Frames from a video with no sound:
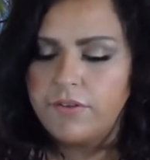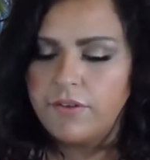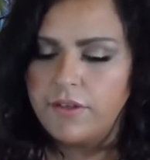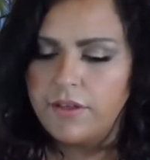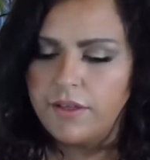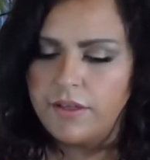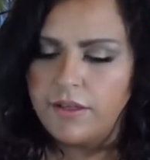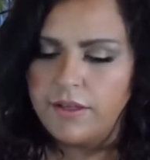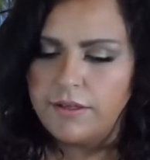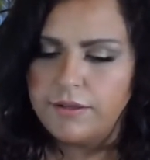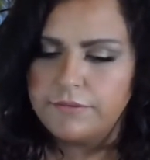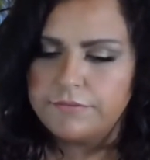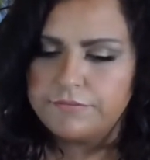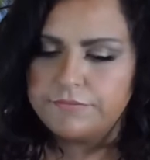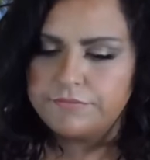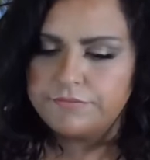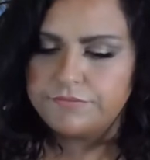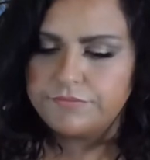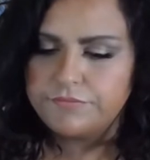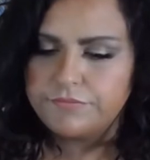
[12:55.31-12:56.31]

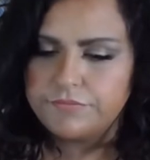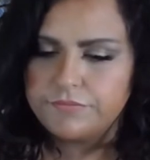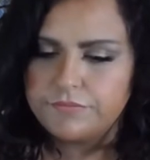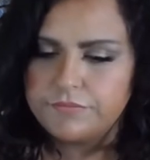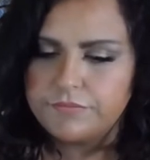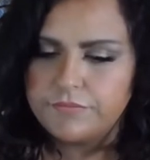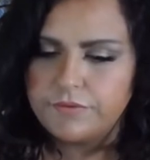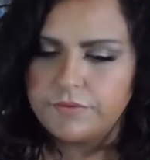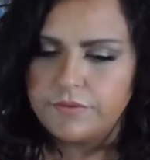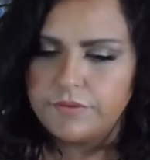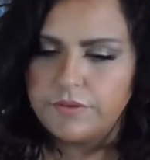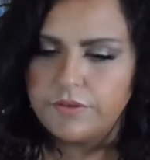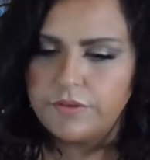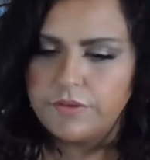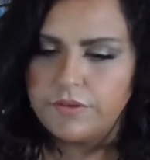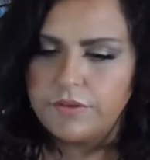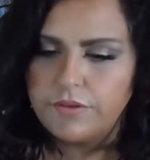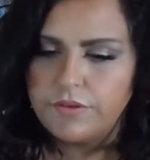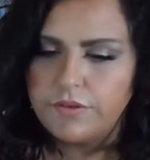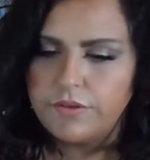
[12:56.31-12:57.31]

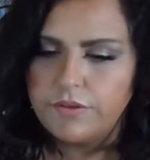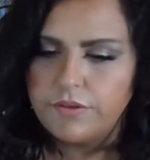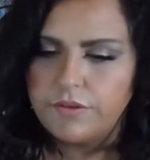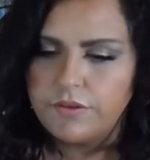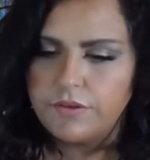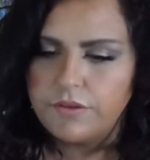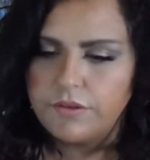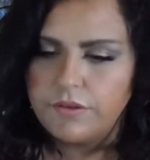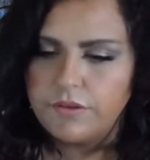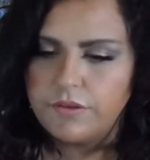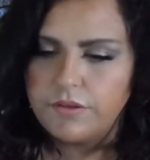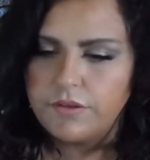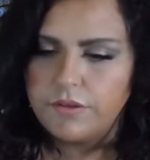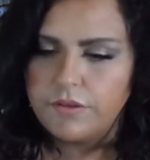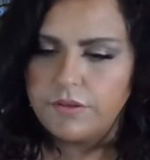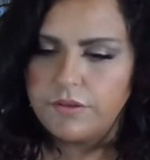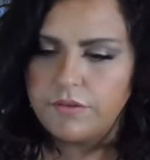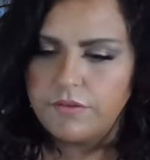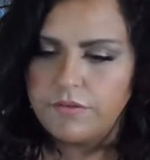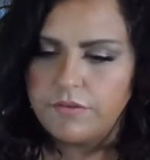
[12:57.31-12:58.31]

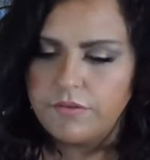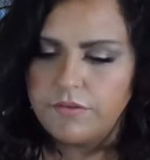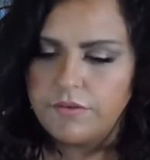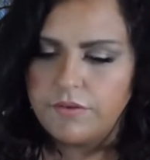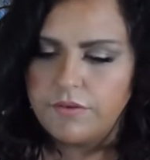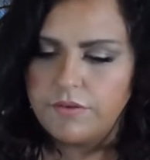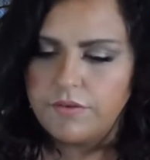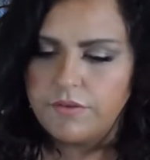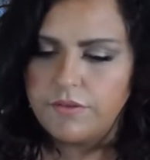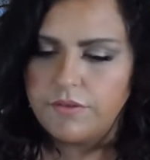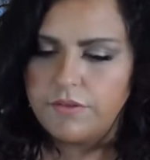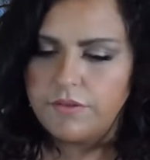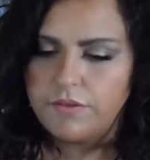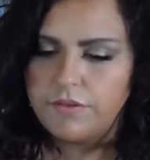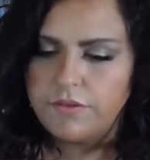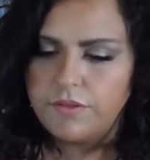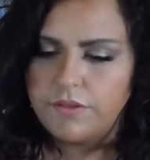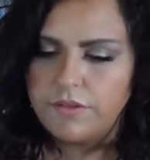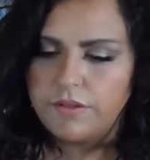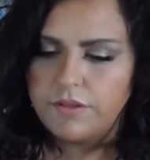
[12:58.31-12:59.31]

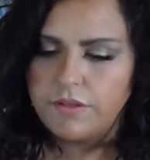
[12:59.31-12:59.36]
[no speech]